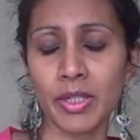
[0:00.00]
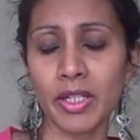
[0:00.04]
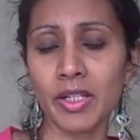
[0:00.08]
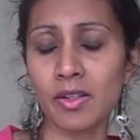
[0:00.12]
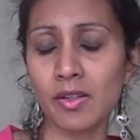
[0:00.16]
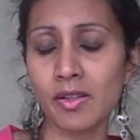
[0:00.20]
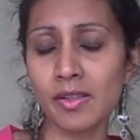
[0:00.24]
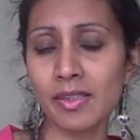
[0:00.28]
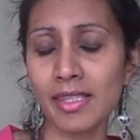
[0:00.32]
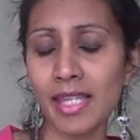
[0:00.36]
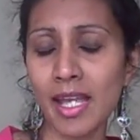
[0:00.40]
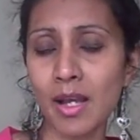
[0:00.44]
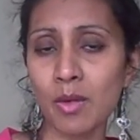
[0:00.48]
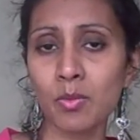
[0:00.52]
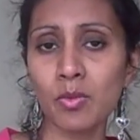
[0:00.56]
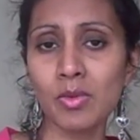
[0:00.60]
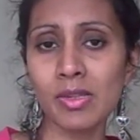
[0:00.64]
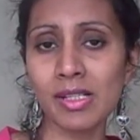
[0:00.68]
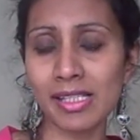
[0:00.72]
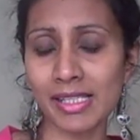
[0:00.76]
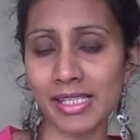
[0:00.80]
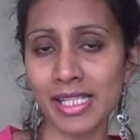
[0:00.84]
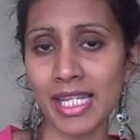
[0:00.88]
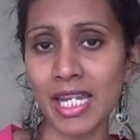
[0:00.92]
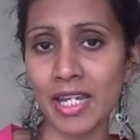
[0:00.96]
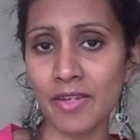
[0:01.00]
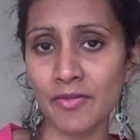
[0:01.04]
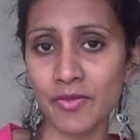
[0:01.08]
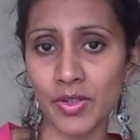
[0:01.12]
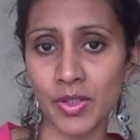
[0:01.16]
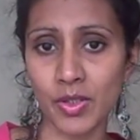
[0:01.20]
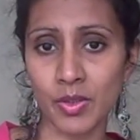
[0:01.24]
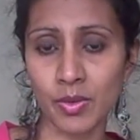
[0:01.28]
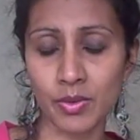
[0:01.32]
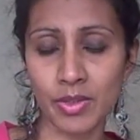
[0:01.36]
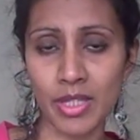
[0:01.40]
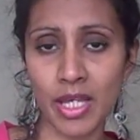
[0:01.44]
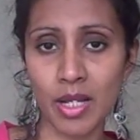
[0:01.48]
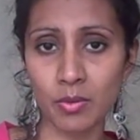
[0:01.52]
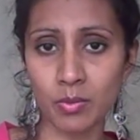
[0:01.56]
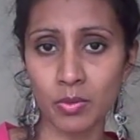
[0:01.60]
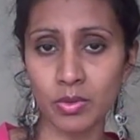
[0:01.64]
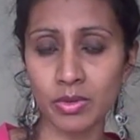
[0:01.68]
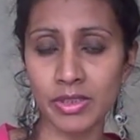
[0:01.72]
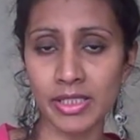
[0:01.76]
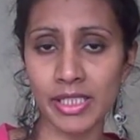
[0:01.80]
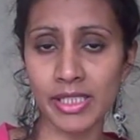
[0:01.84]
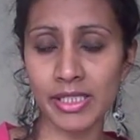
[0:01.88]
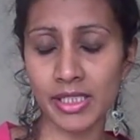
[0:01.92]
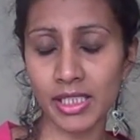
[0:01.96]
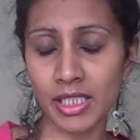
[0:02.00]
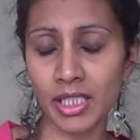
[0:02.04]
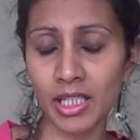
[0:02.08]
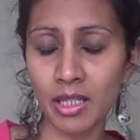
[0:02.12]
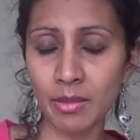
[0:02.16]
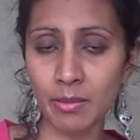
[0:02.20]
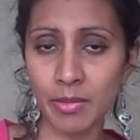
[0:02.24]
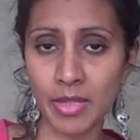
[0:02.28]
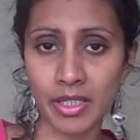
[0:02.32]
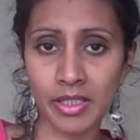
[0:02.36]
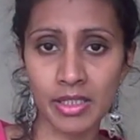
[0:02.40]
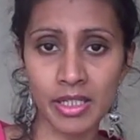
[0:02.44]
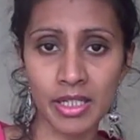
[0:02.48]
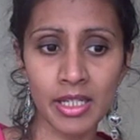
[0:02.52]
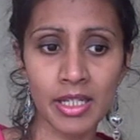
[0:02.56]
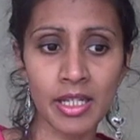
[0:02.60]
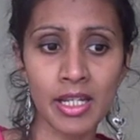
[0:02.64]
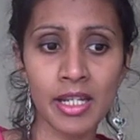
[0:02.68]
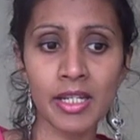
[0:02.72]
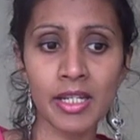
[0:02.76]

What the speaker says: because that will save you, that will determine